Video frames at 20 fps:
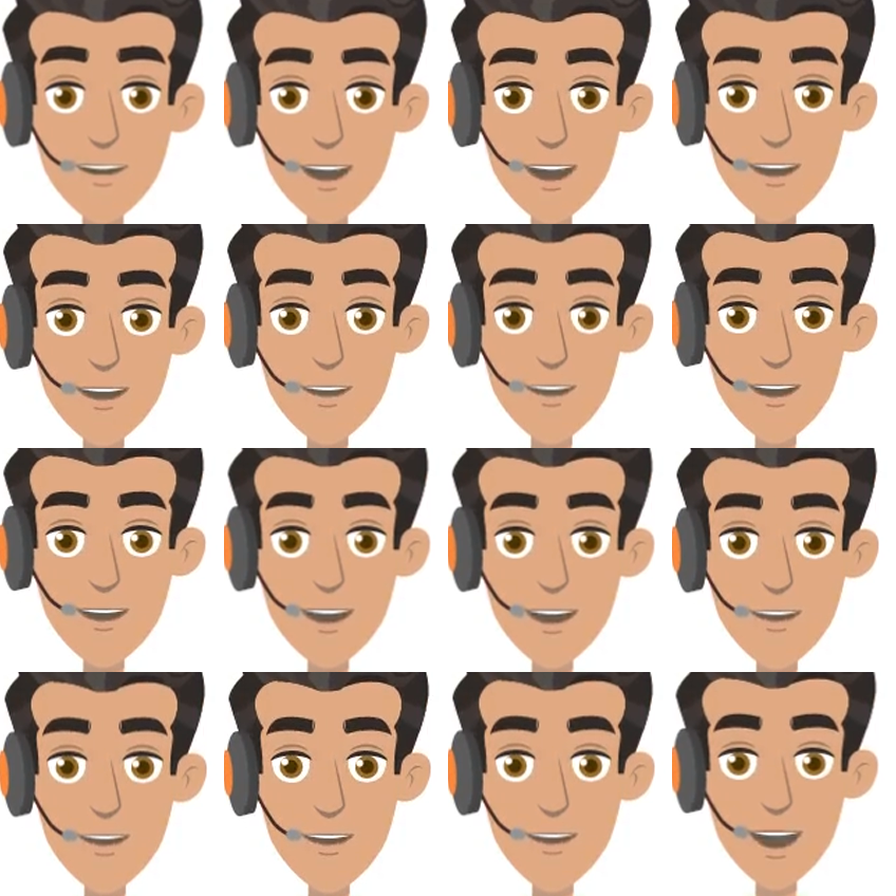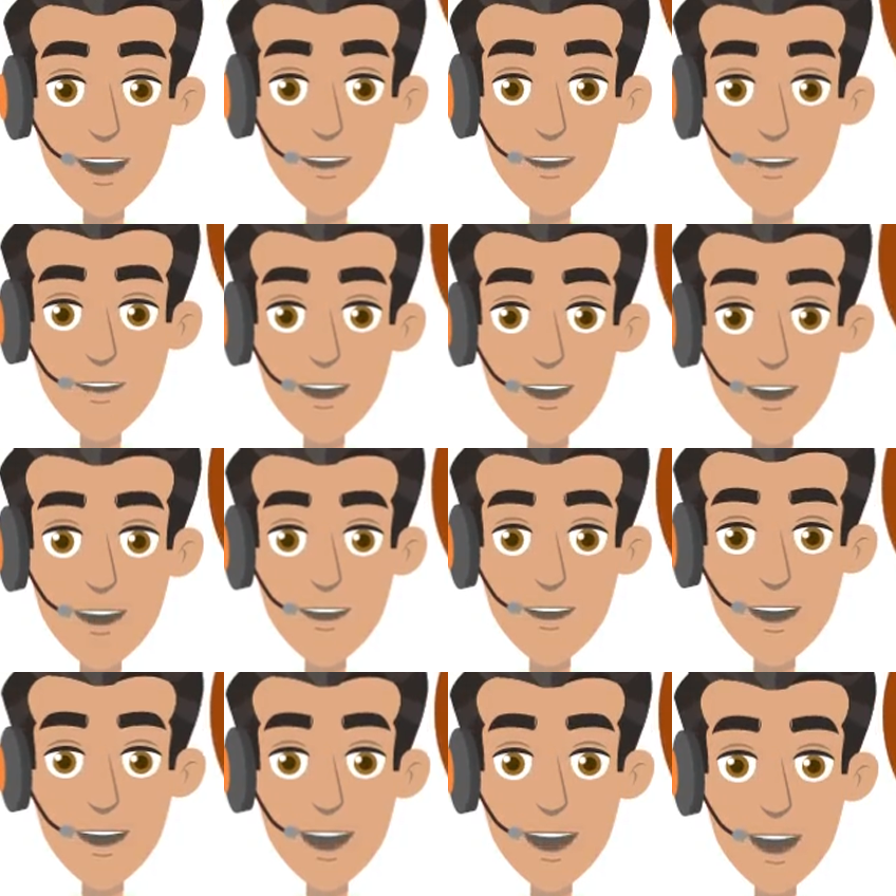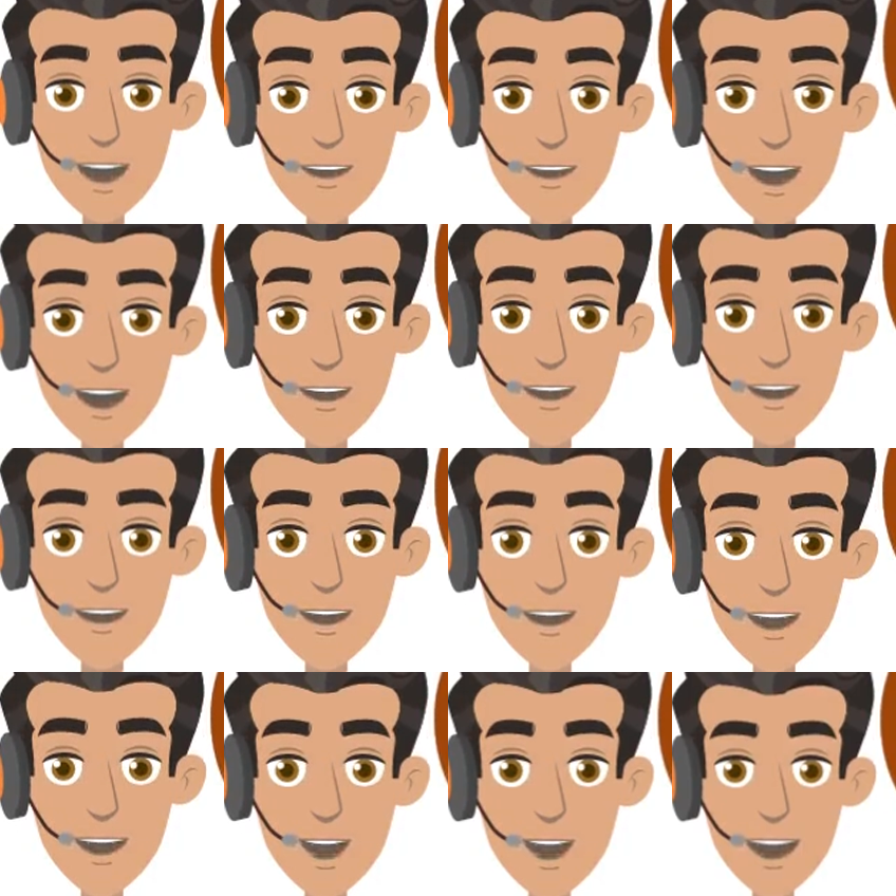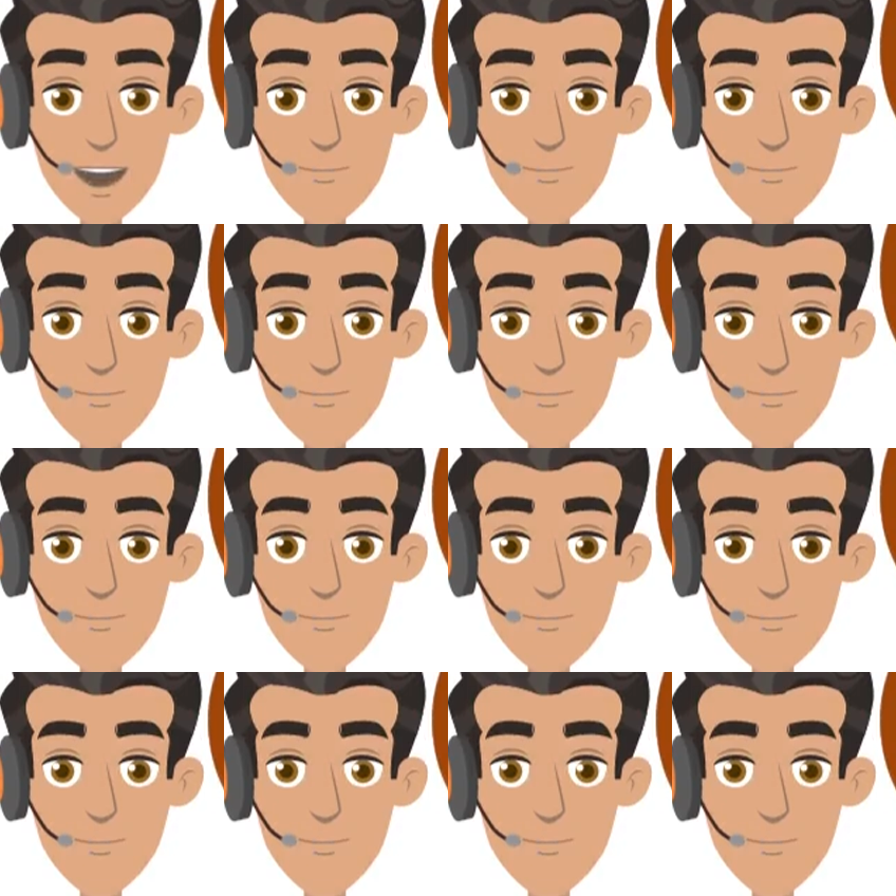the shared belief and attitudes of the population.